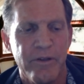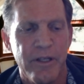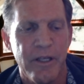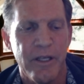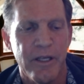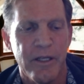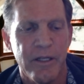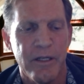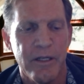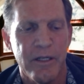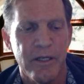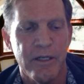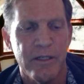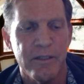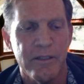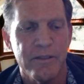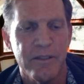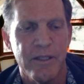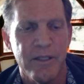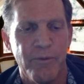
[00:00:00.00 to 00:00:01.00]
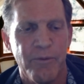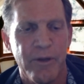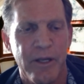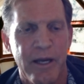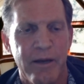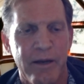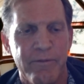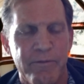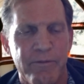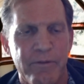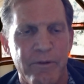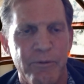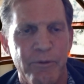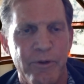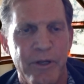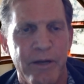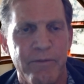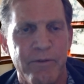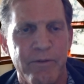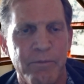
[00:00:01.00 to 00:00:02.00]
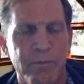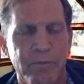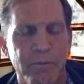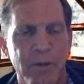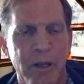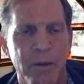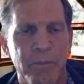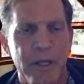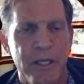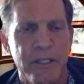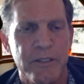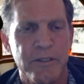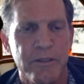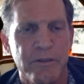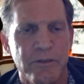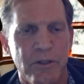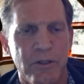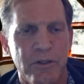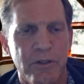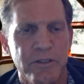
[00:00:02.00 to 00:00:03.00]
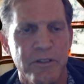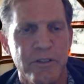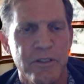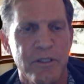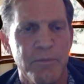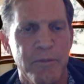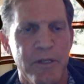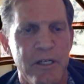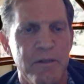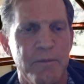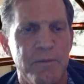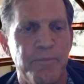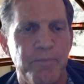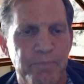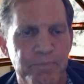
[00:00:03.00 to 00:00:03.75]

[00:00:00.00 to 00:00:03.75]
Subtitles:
and we have an amazing solar system now.